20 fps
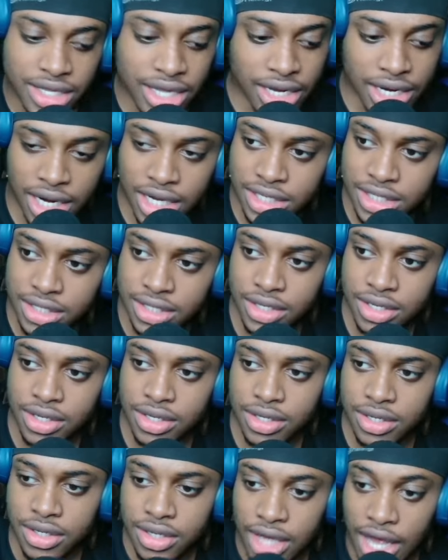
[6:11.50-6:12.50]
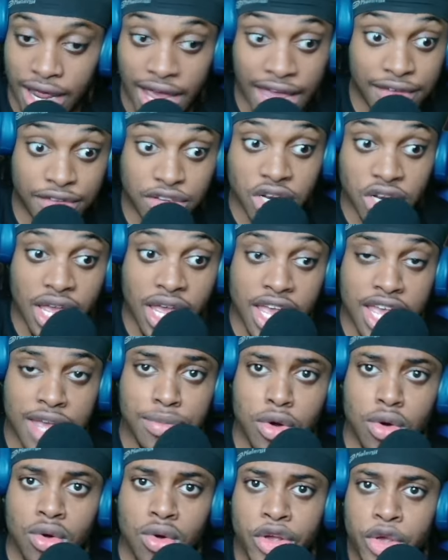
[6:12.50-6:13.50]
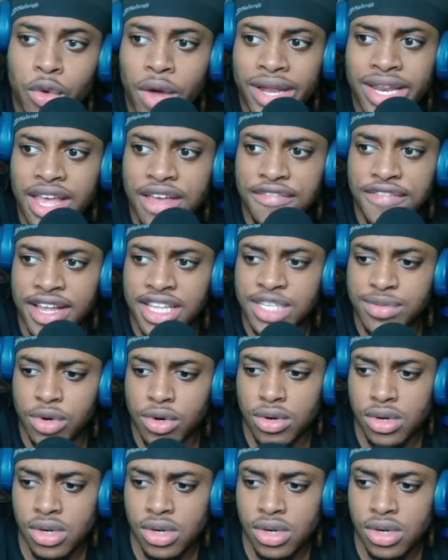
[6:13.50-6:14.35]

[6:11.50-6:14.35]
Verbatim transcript: dead ass. Down and fighting demons. Hate, Nobody cared, fans,